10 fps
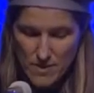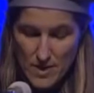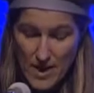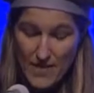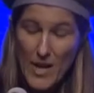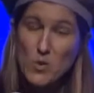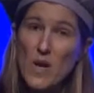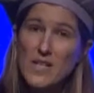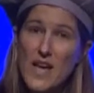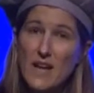And that's why
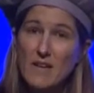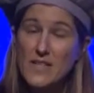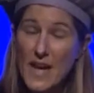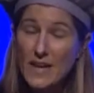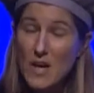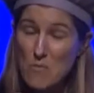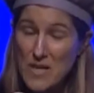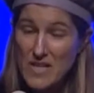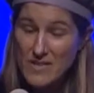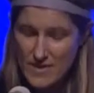tech
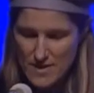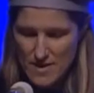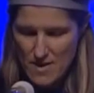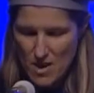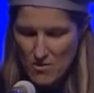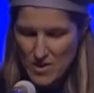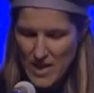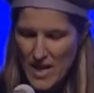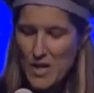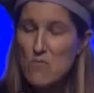companies are
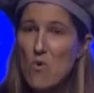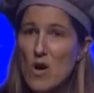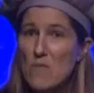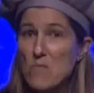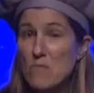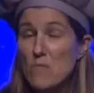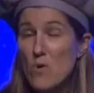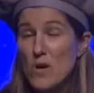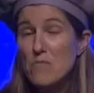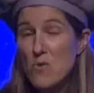relying more
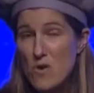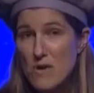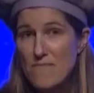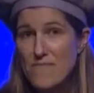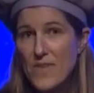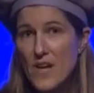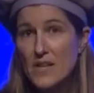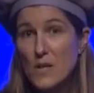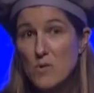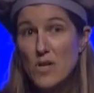and more on
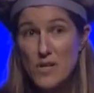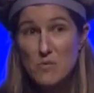liberal arts